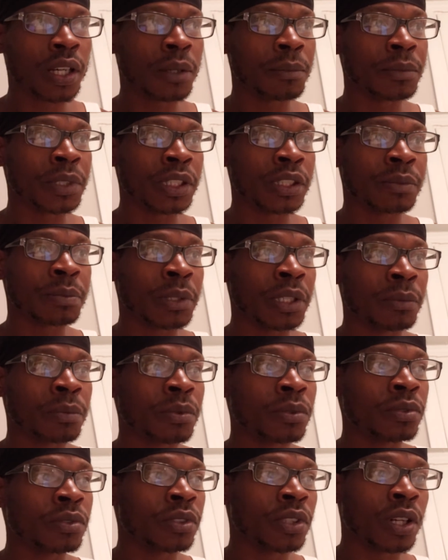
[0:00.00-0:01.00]
These
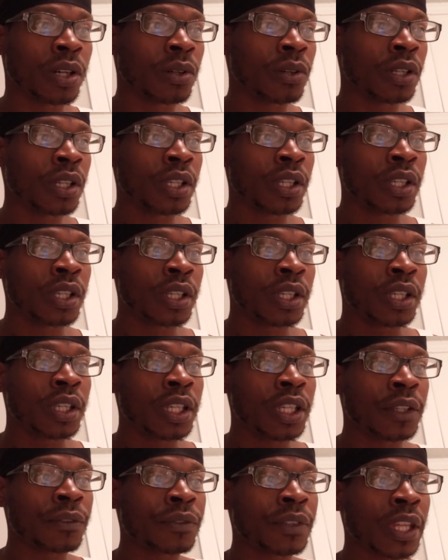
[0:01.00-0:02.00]
people,
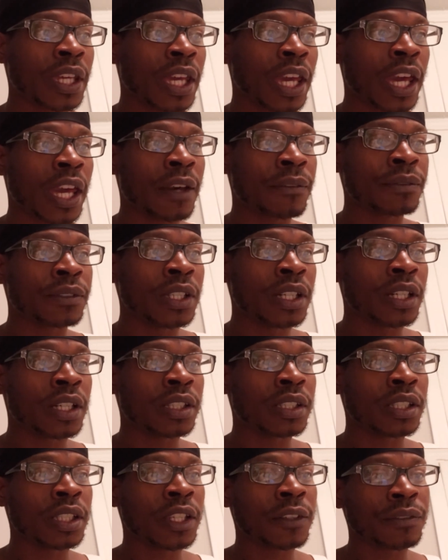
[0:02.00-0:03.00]
if they have
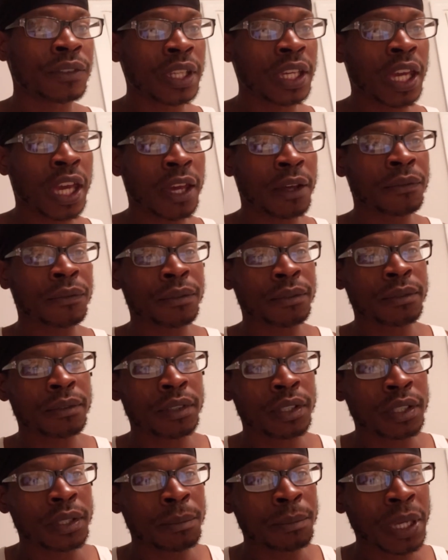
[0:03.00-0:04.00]

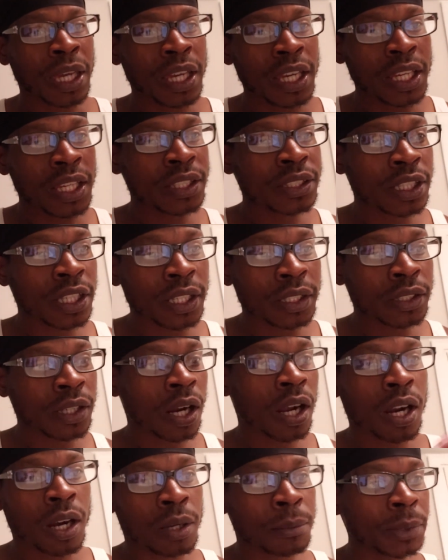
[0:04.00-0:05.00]
paid that
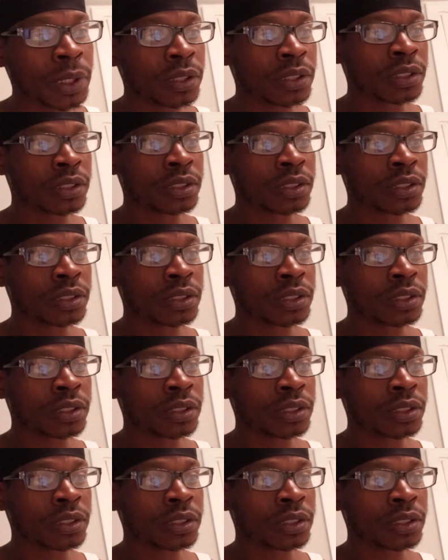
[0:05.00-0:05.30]
karma,